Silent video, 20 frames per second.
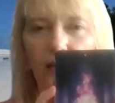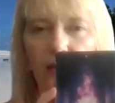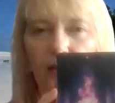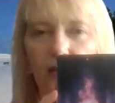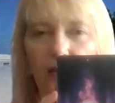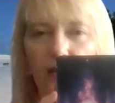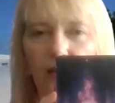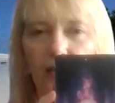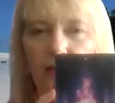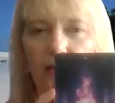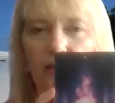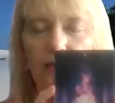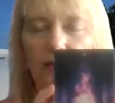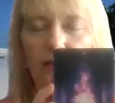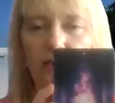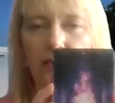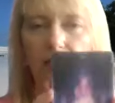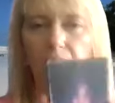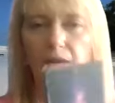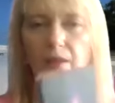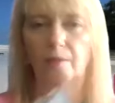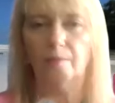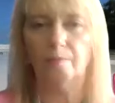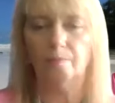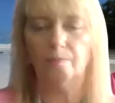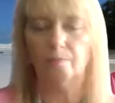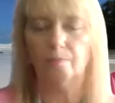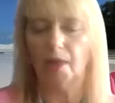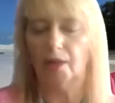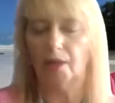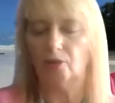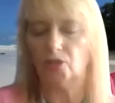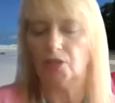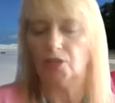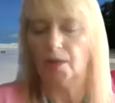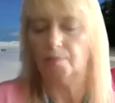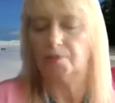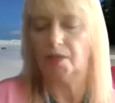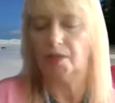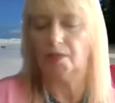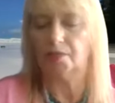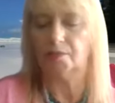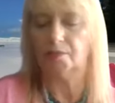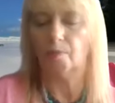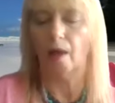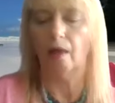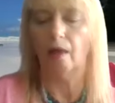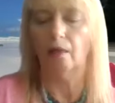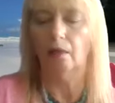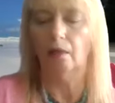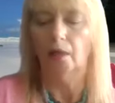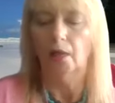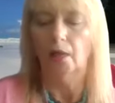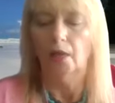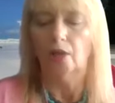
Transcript: in the next energy update as well.